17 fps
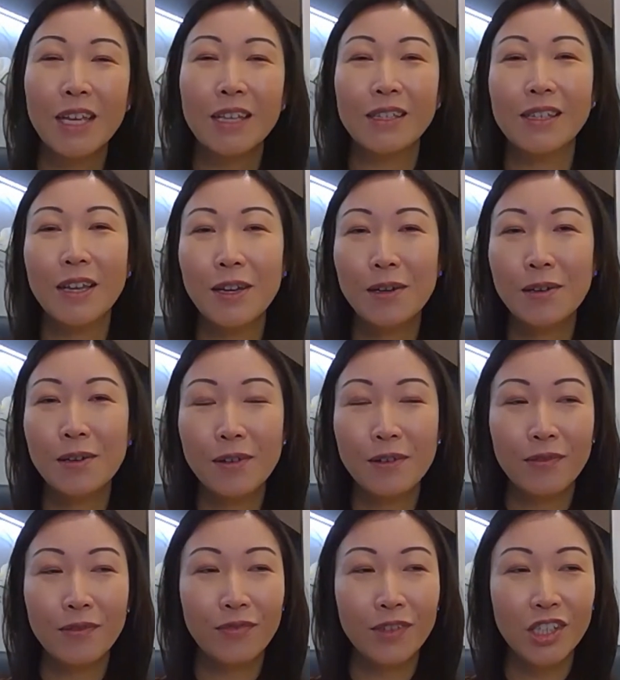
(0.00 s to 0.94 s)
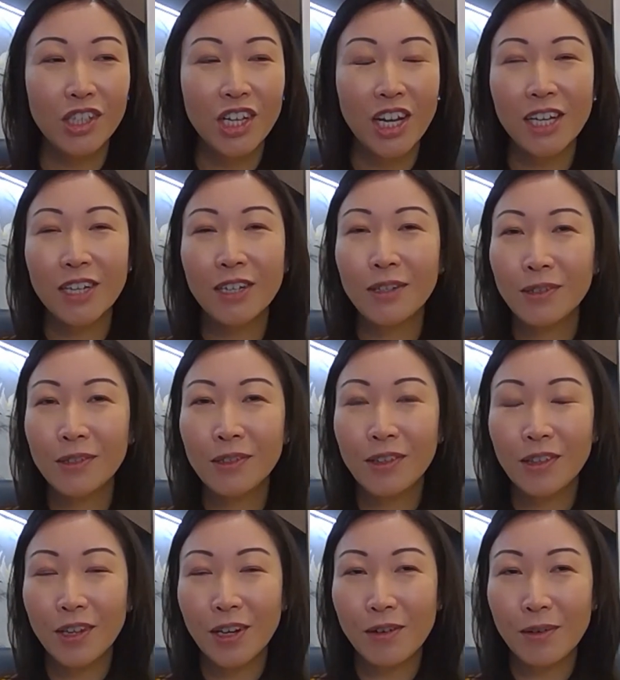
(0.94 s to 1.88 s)
so vaginal
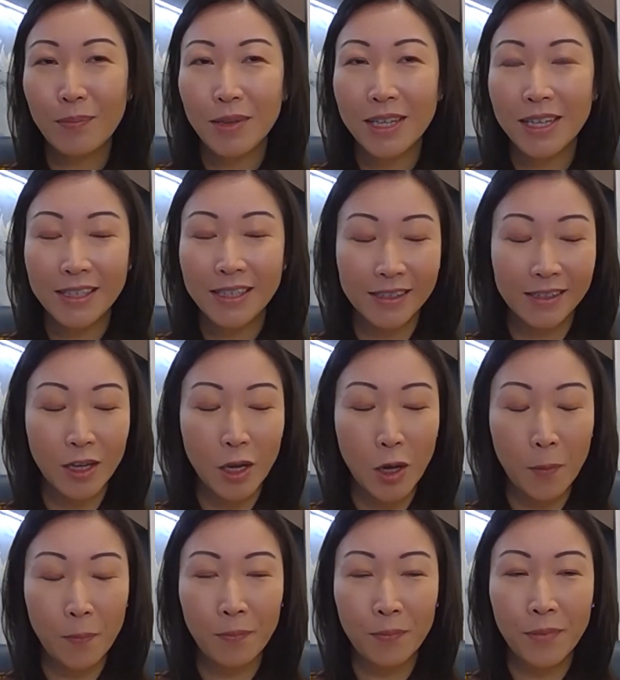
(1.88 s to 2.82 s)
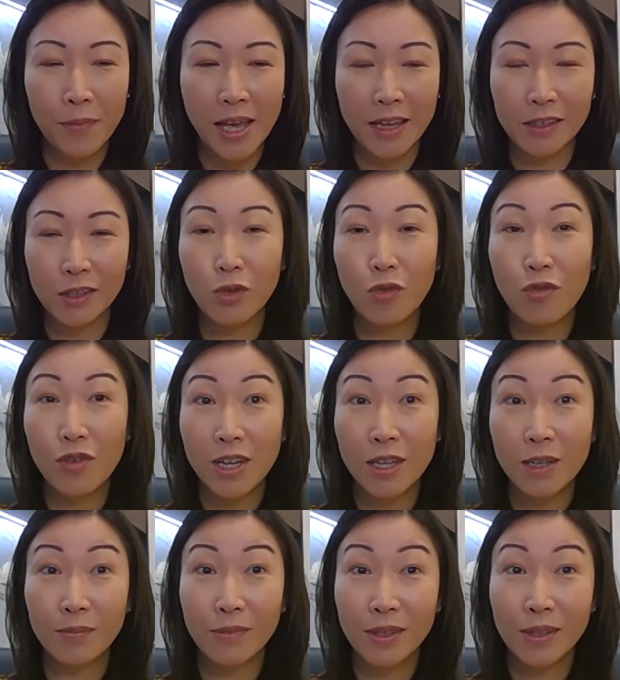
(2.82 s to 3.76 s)
therapies come as
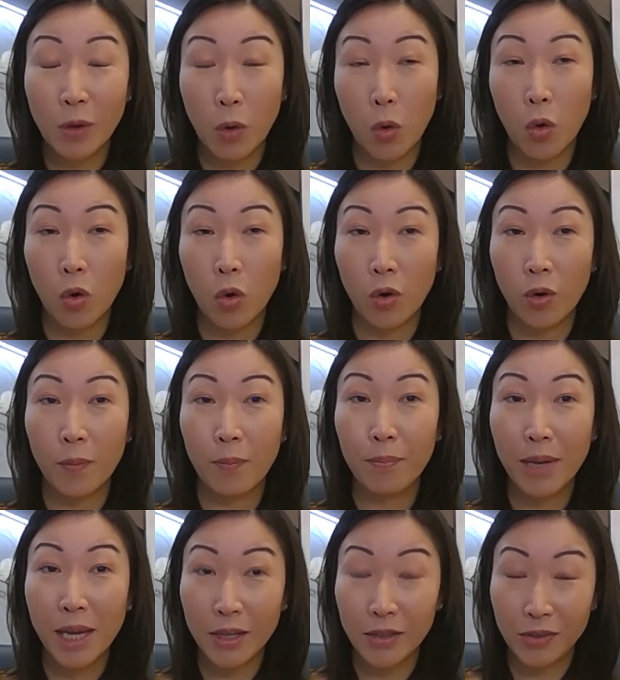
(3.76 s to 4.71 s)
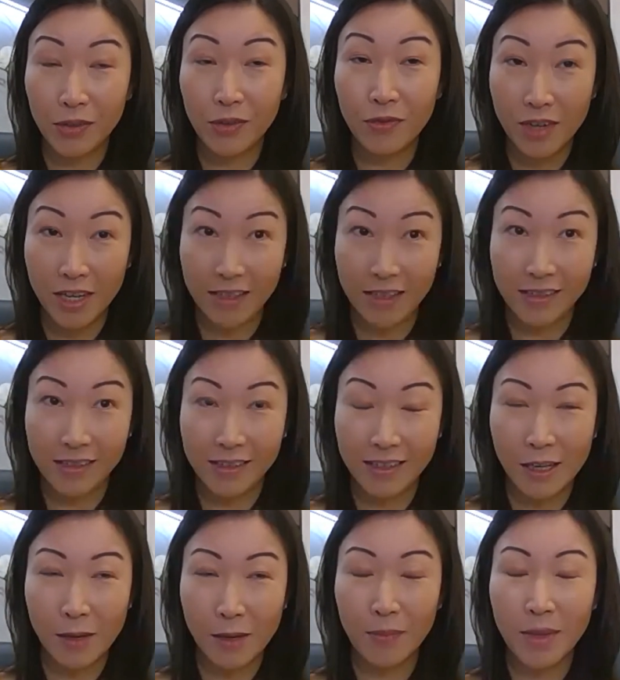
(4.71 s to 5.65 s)
creams or pessaries.
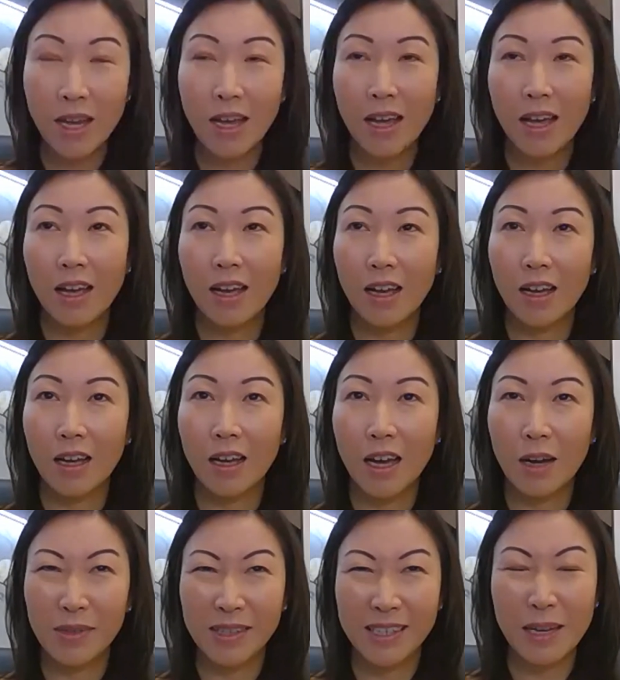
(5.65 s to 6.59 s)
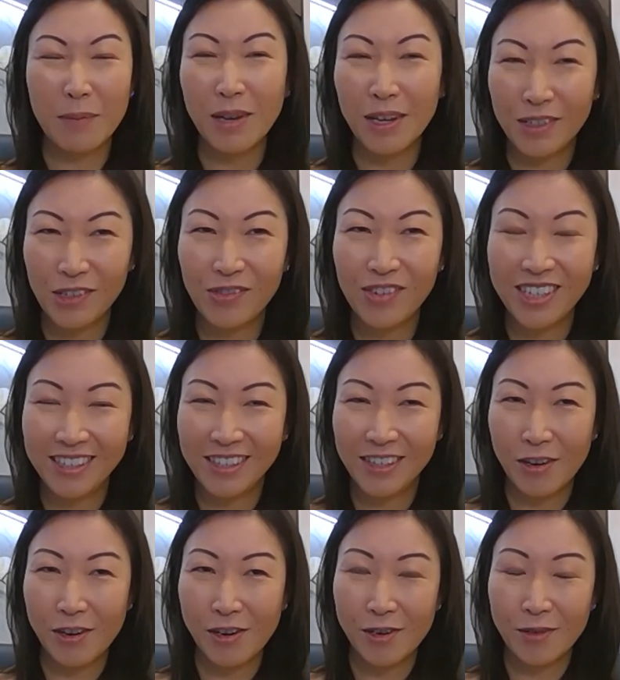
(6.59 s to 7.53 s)
Yeah, uh, I would say pessaries
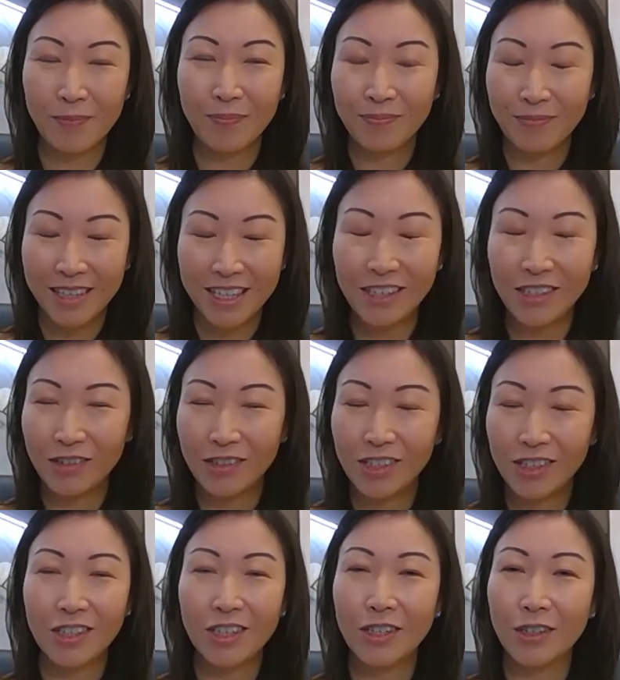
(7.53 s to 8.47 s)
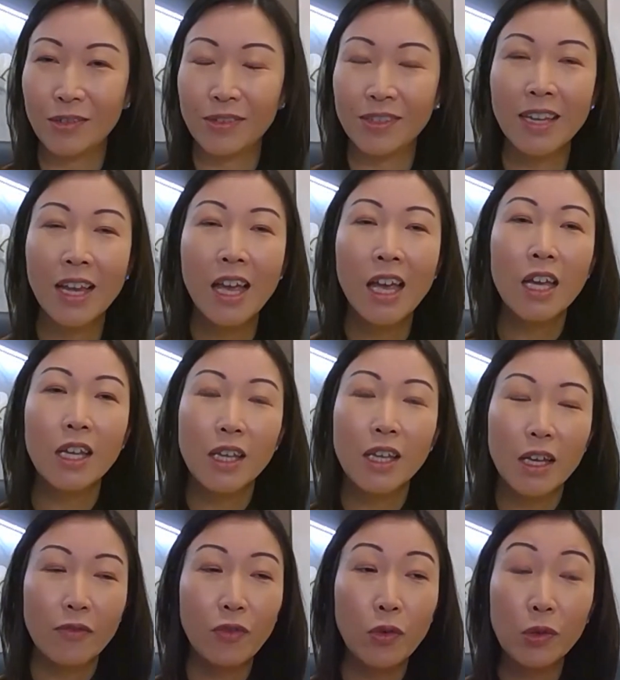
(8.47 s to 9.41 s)
are easier to use.
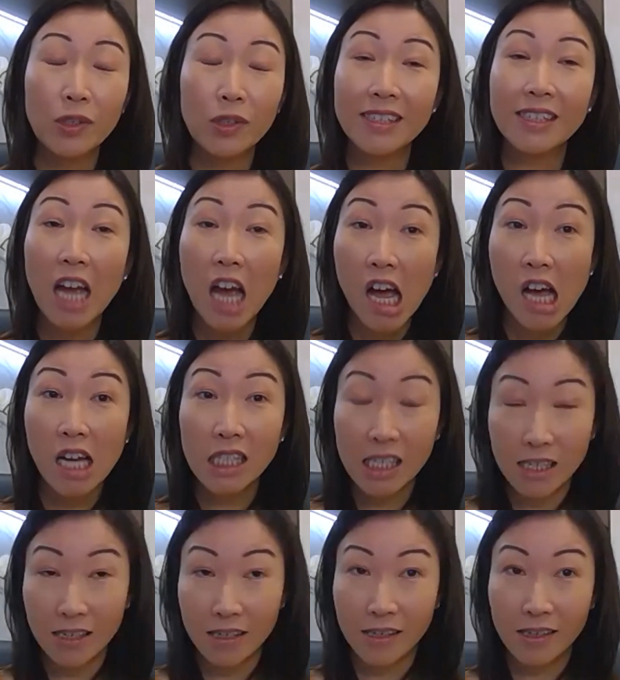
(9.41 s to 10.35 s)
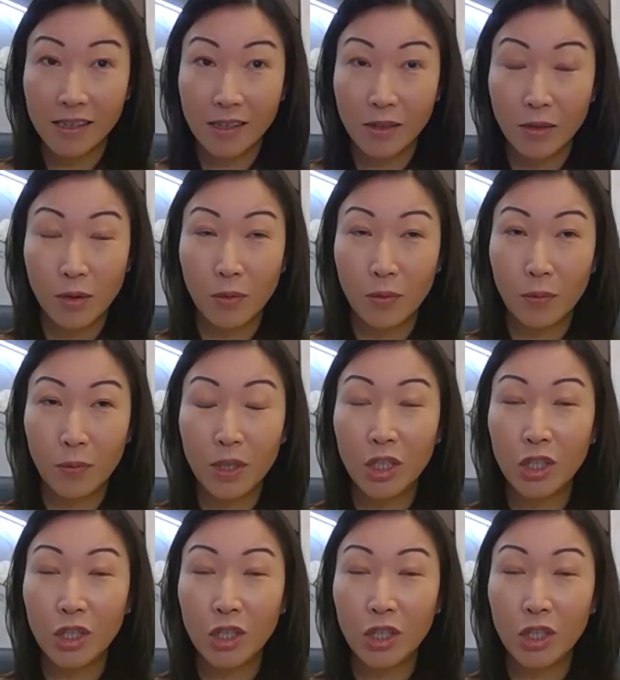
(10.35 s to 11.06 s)
For starters, we